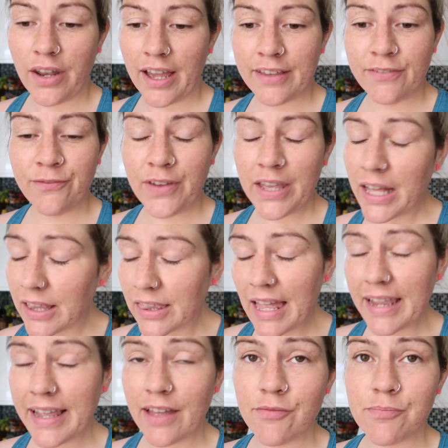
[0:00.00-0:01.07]
I feel
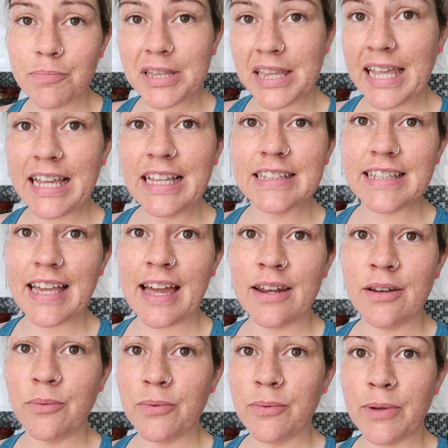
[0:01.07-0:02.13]
like I've blinked
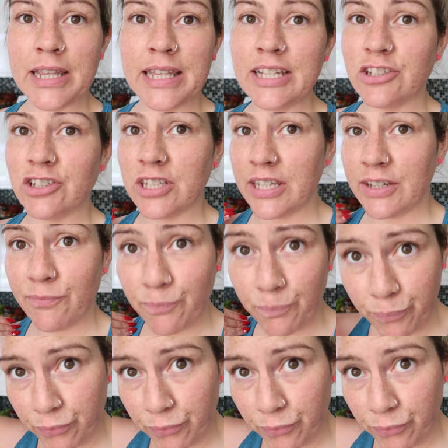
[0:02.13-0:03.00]
and we're literally